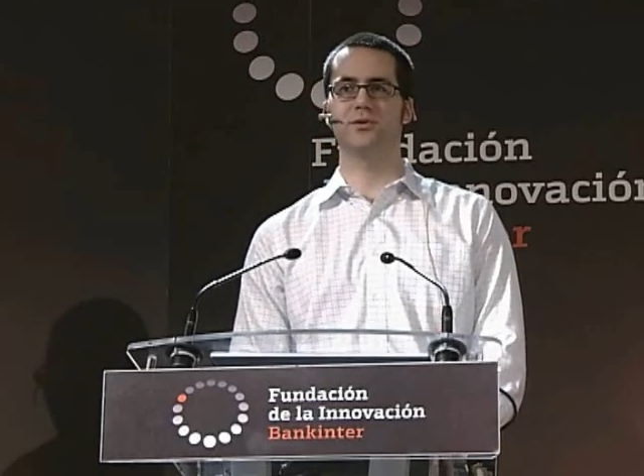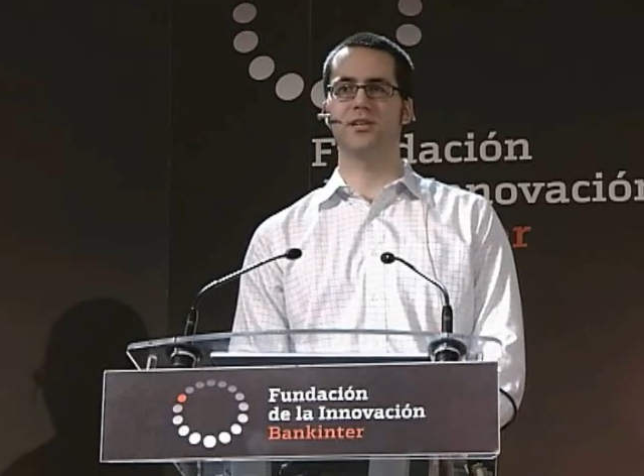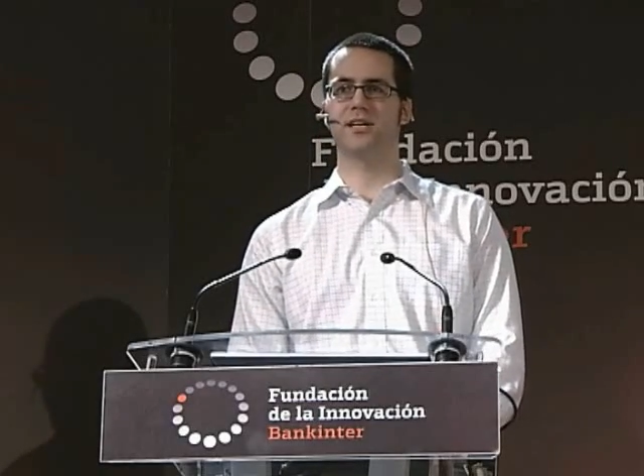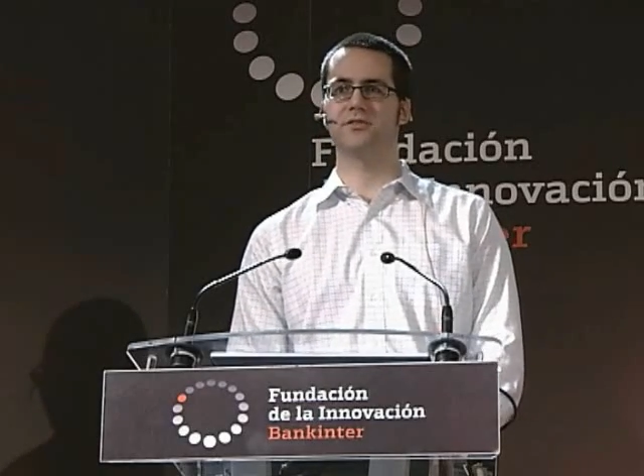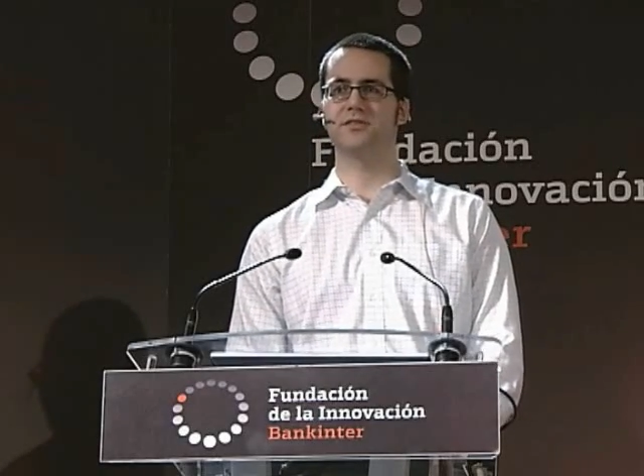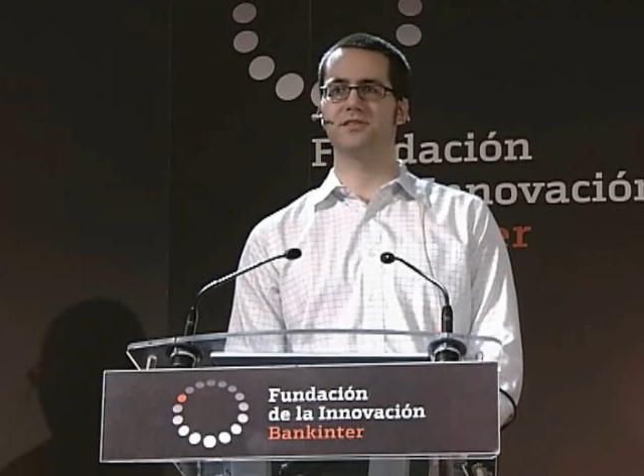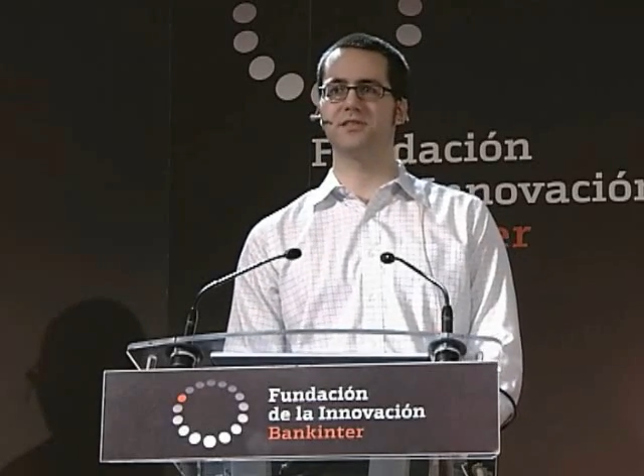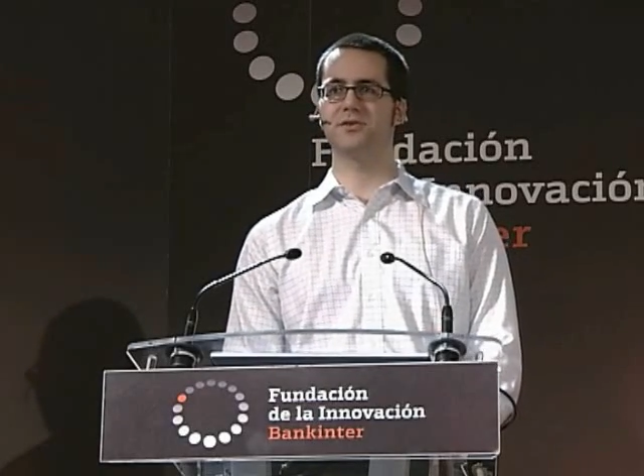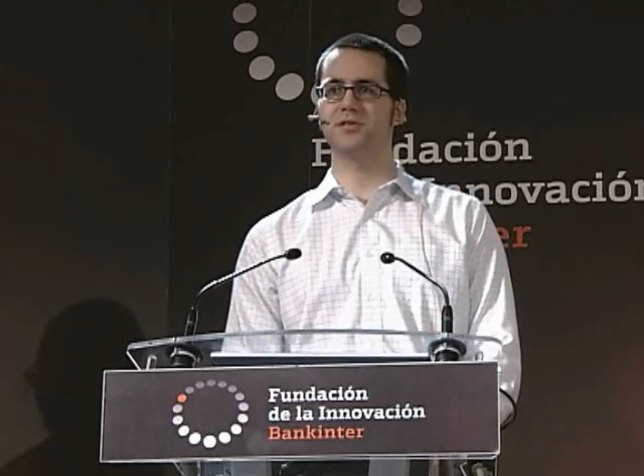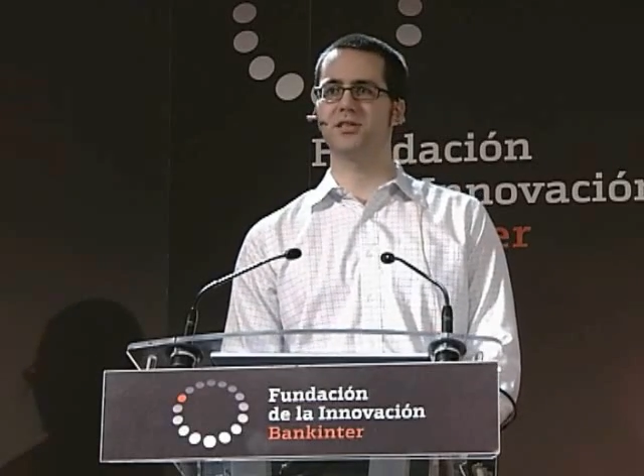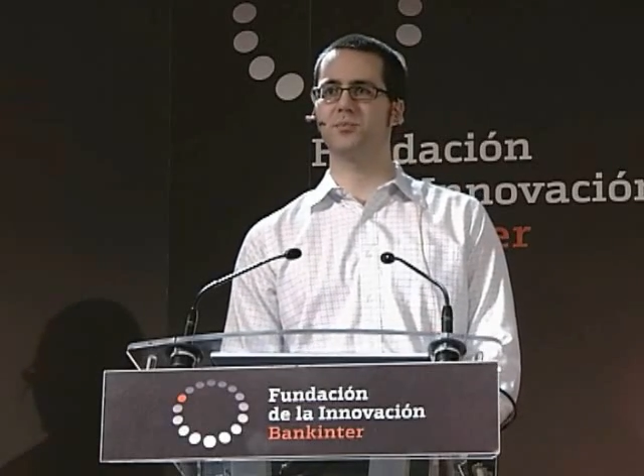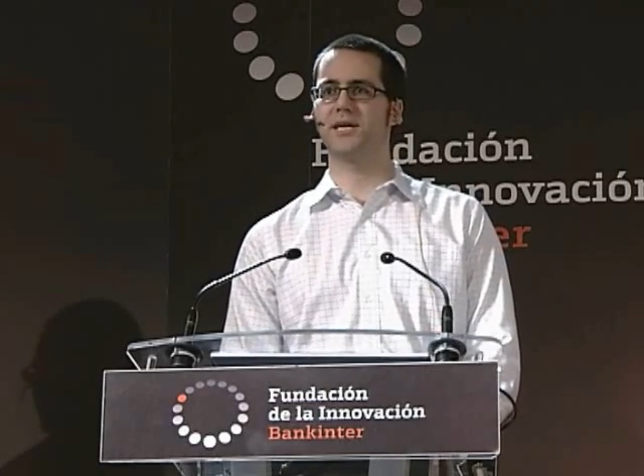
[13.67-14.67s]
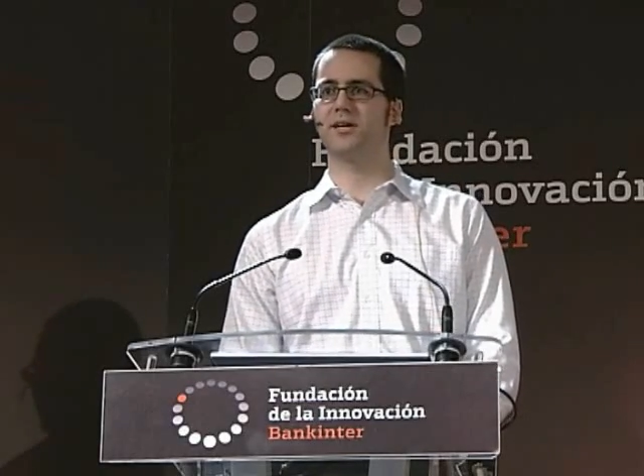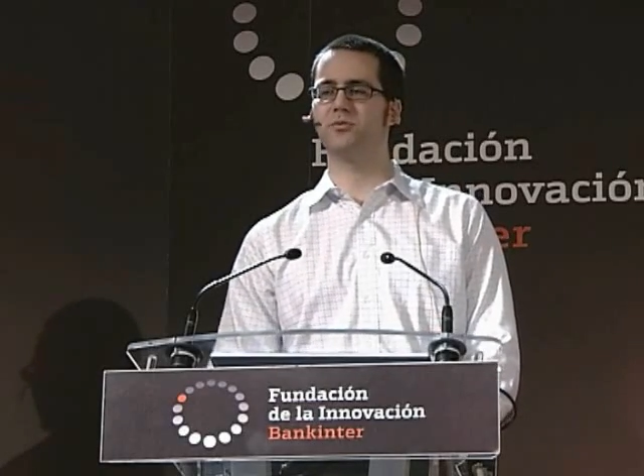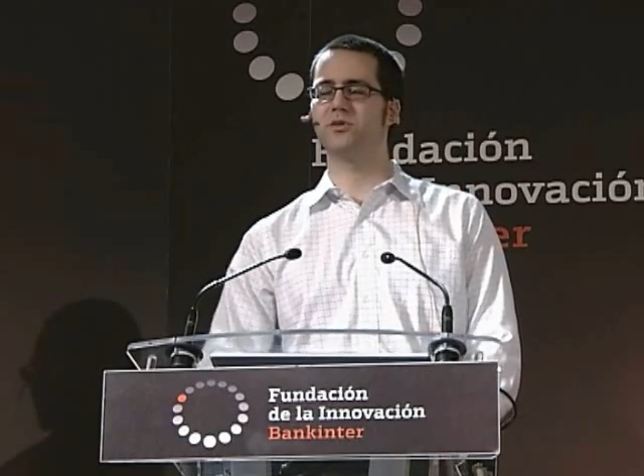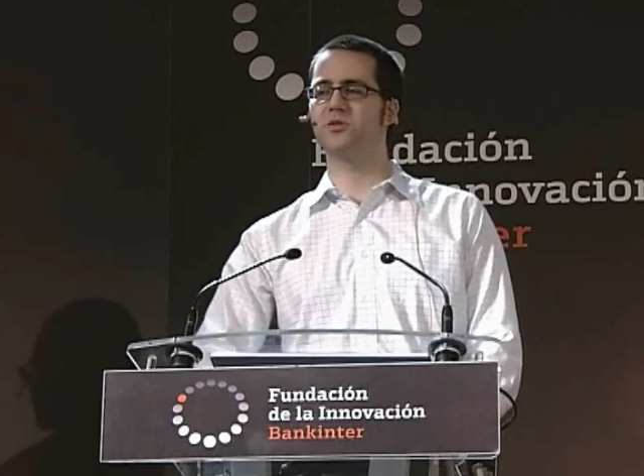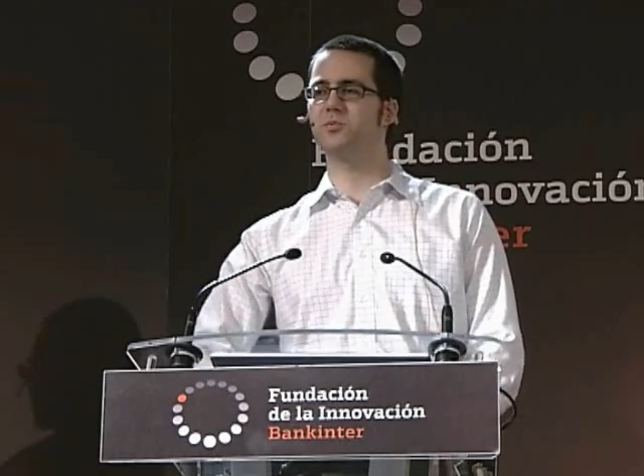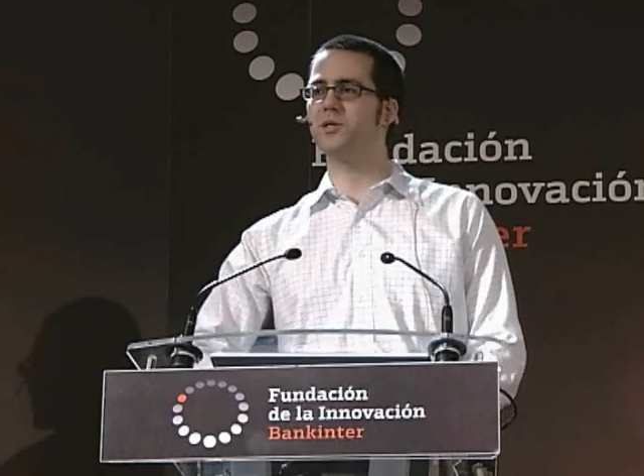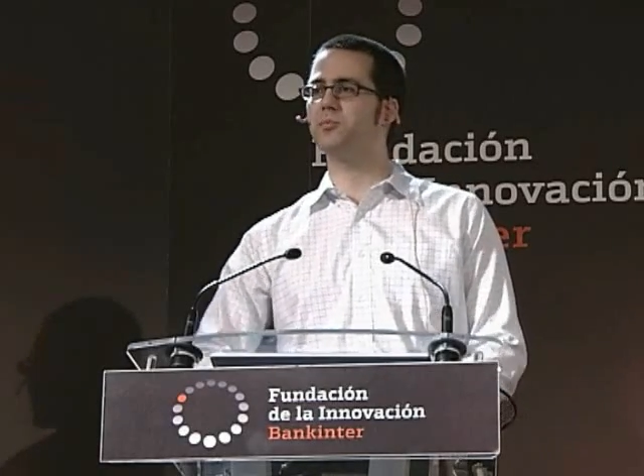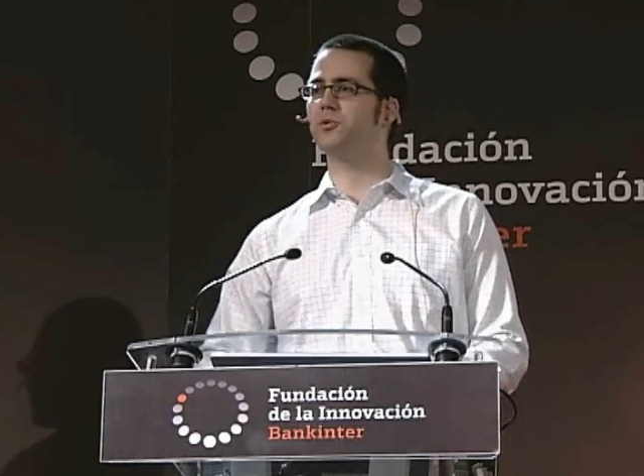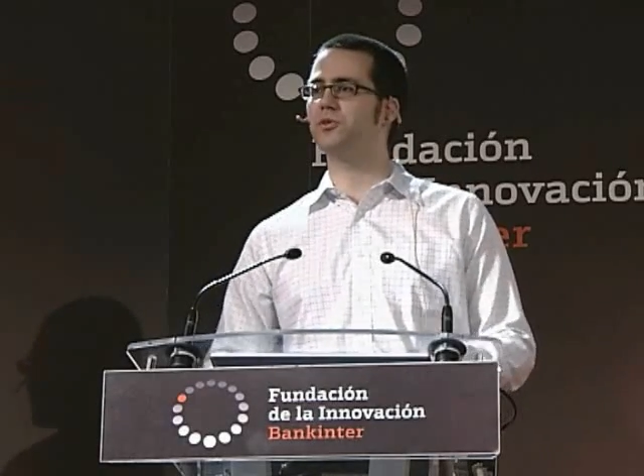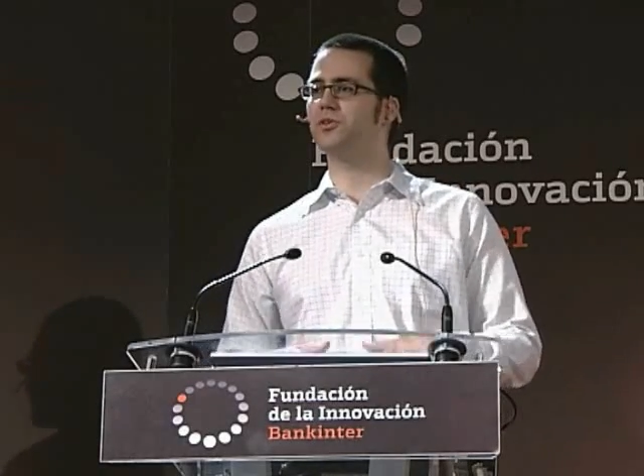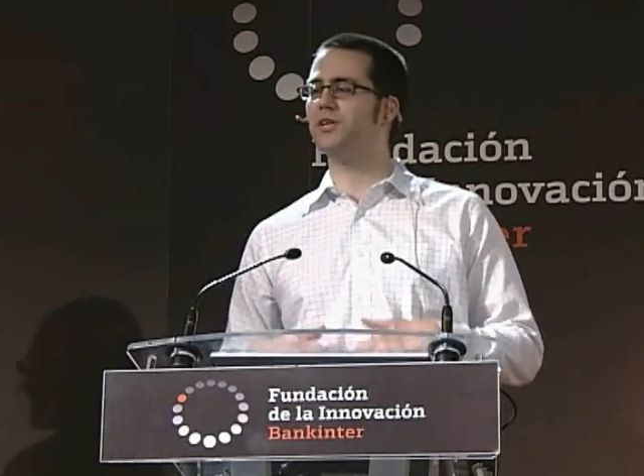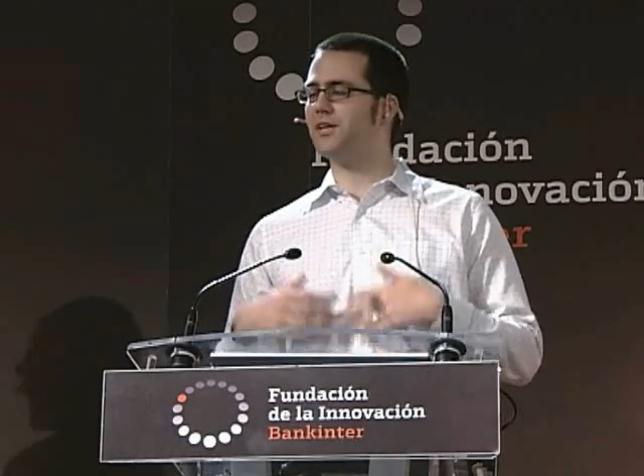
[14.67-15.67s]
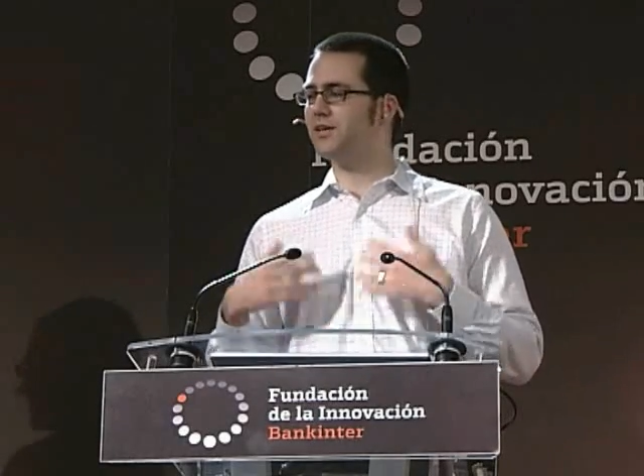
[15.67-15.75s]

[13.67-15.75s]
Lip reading: lot of consulting about, which people